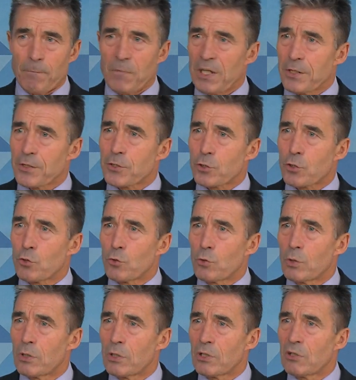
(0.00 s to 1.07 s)
is to
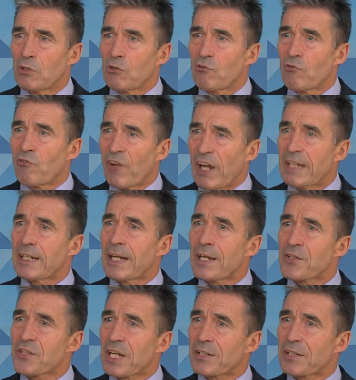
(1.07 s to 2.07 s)
finance